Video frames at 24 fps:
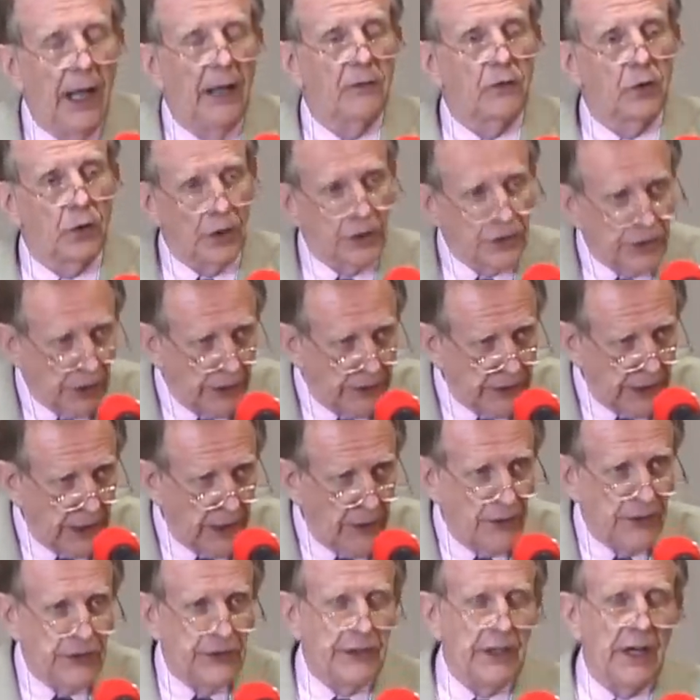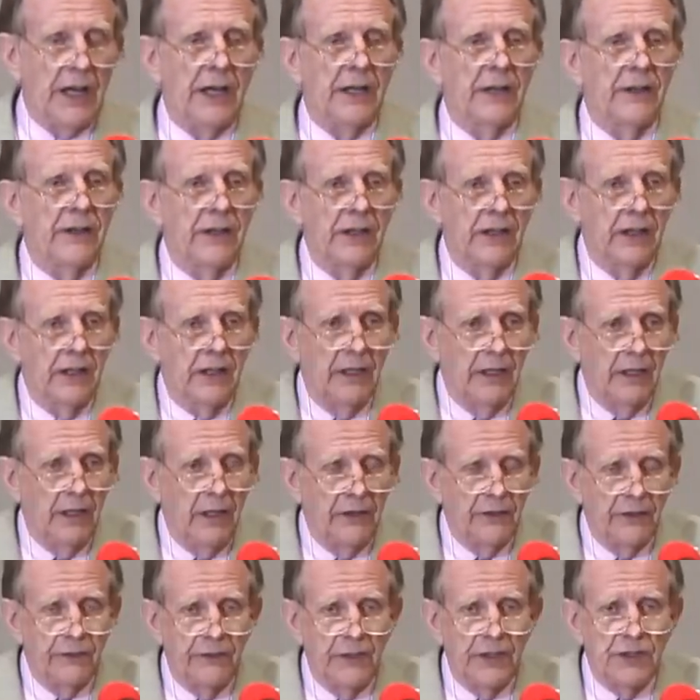Of course, on the other side, the,
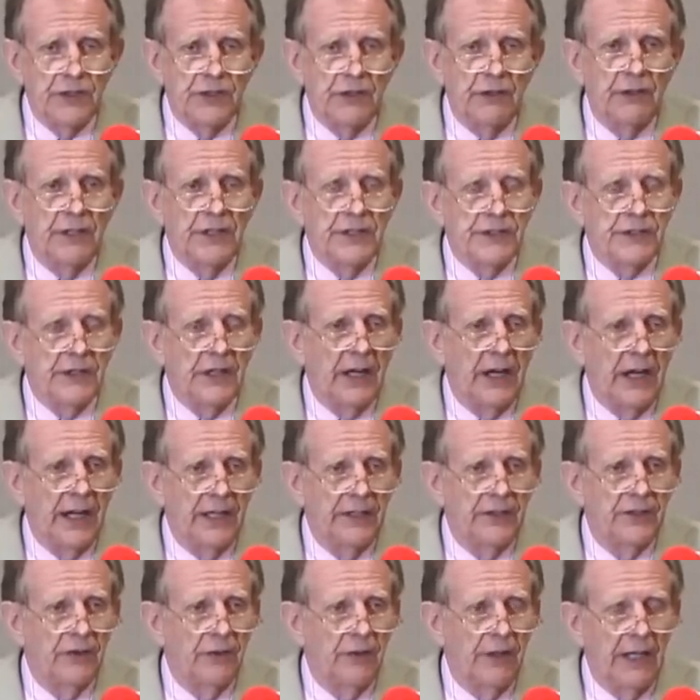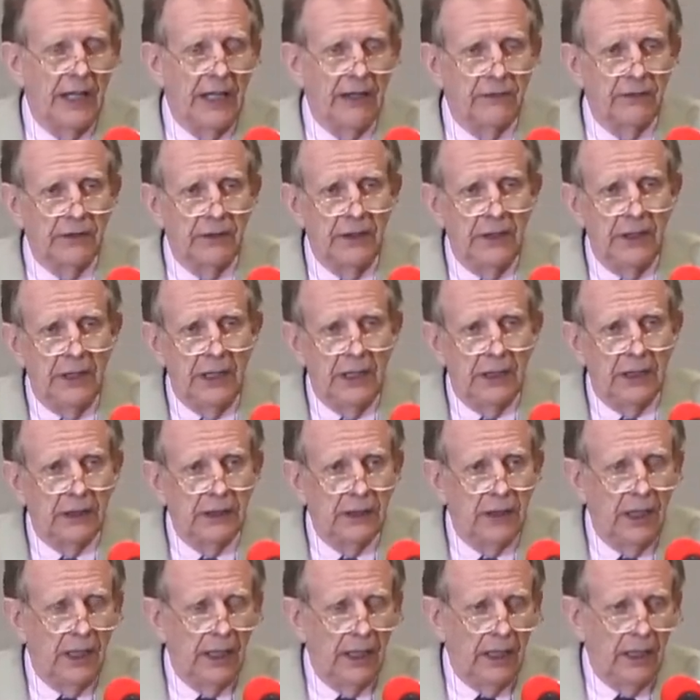on the visionary side, you have
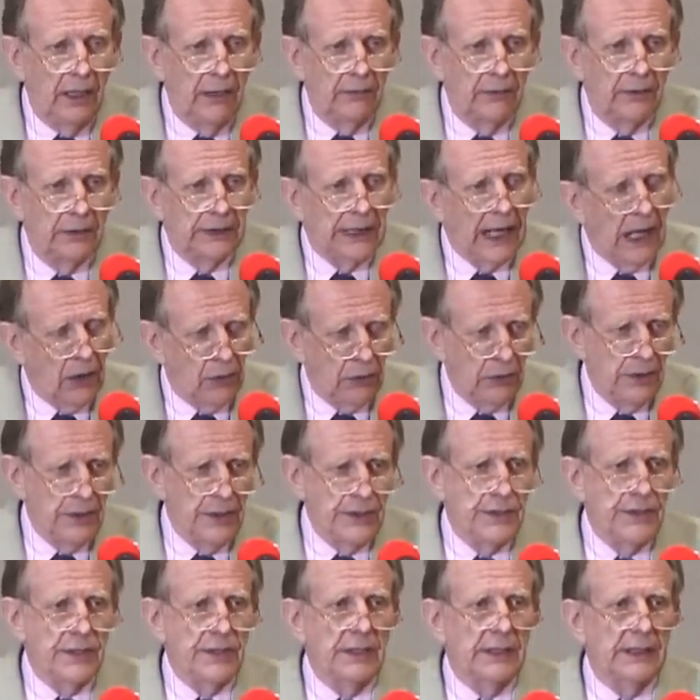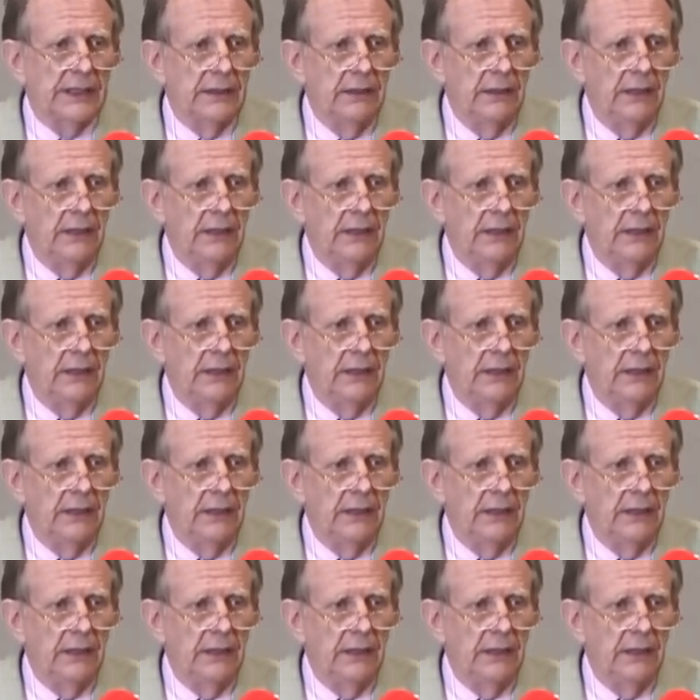uh, countless